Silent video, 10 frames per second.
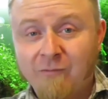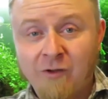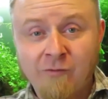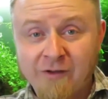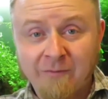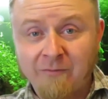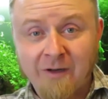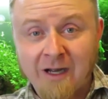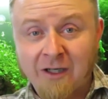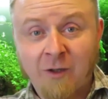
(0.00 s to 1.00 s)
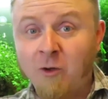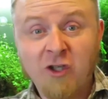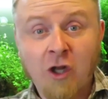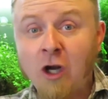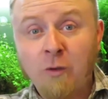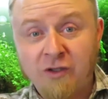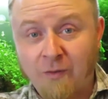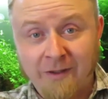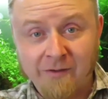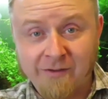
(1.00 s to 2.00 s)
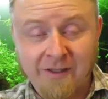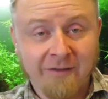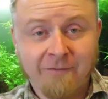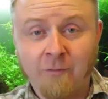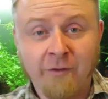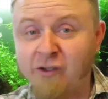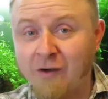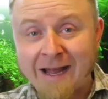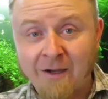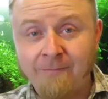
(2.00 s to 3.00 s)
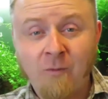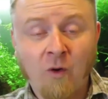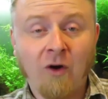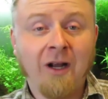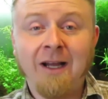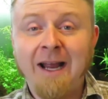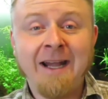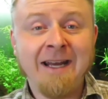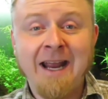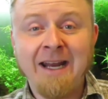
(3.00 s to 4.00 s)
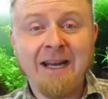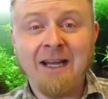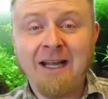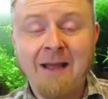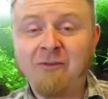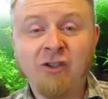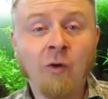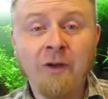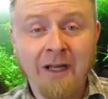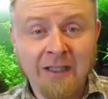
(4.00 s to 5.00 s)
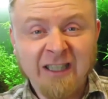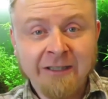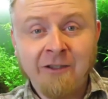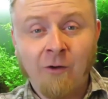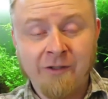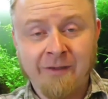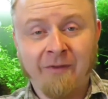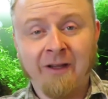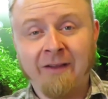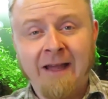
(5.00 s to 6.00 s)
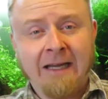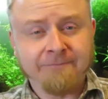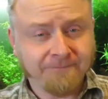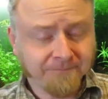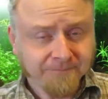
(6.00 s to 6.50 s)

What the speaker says: using commercial aqua soils like fluval stratum or ADA Amazonia or something like that.